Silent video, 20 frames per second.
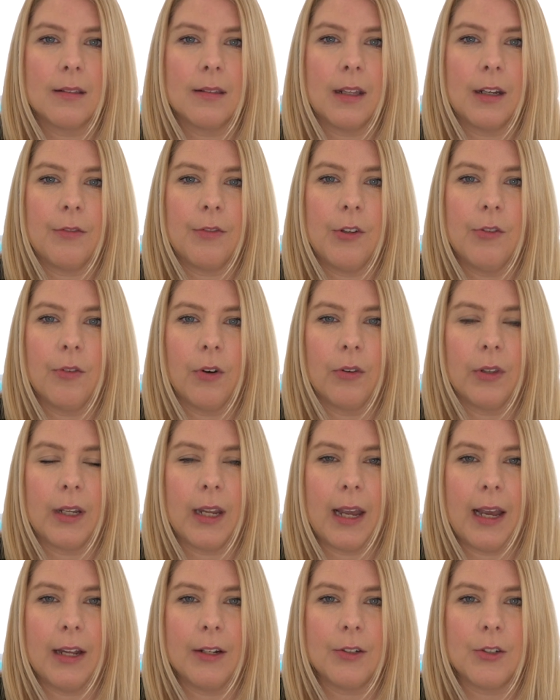that if you've only
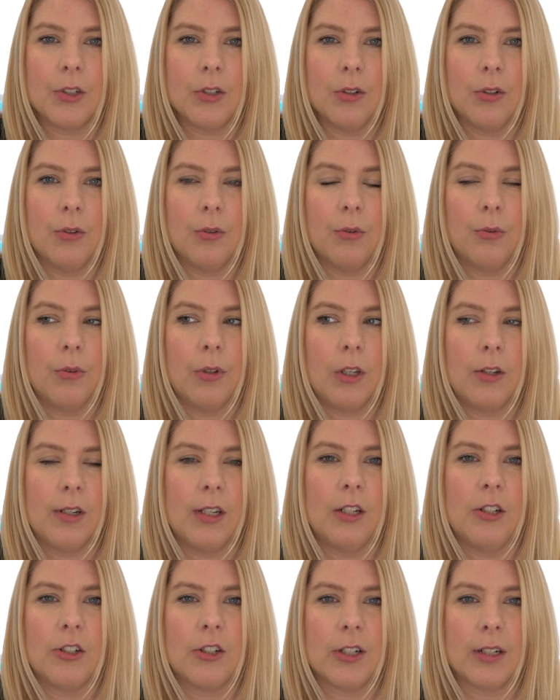had 2, you
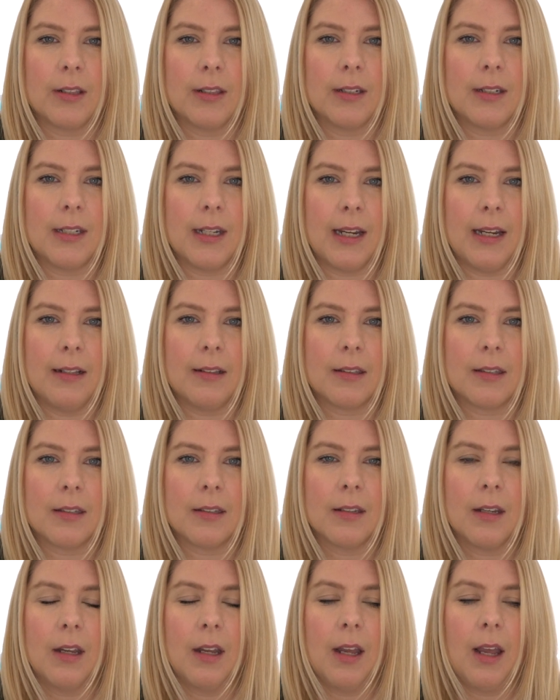need to check the
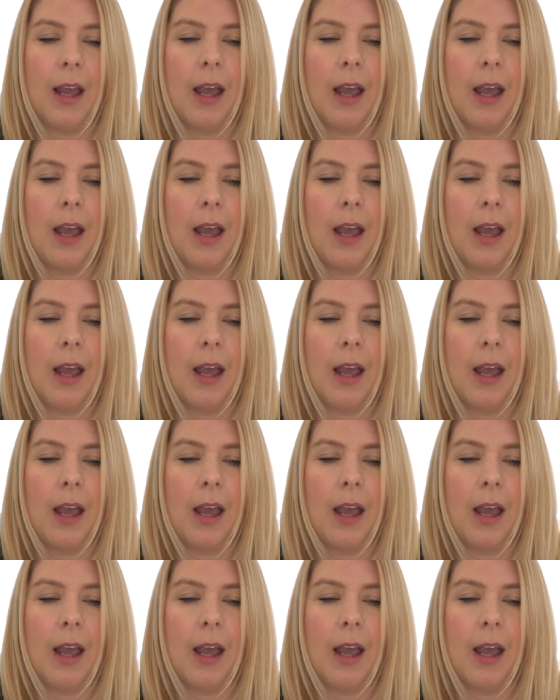dates